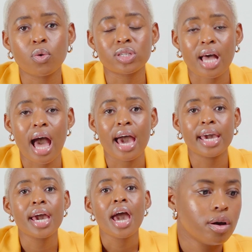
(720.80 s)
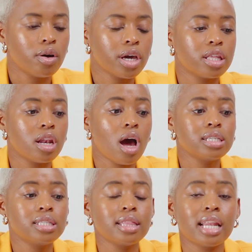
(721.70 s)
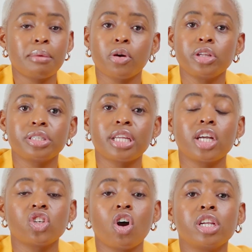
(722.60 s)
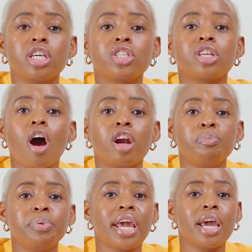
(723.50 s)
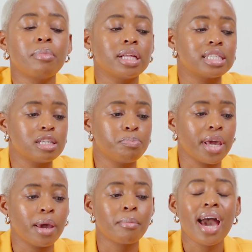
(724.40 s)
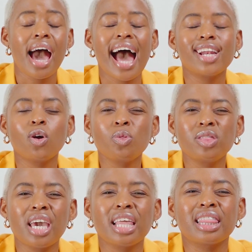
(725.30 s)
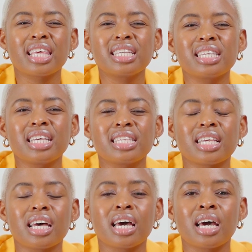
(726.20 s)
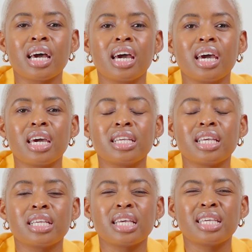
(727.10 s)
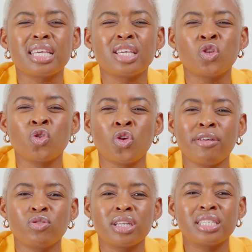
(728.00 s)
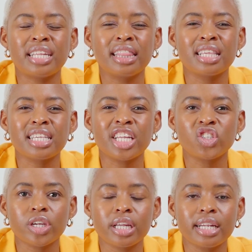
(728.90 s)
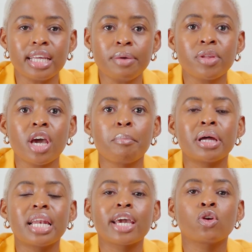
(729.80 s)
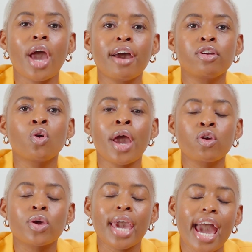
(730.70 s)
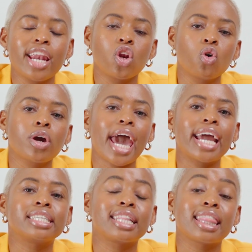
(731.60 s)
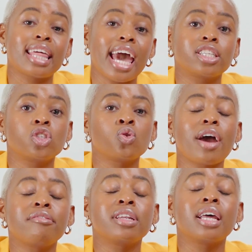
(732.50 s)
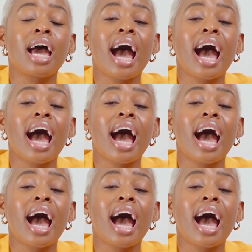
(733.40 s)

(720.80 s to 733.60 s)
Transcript: was high. Okay, the last thing that I'm going to touch on is RPM and CPM. I don't think this is you have to understand this intricately, but like you can look at that to have an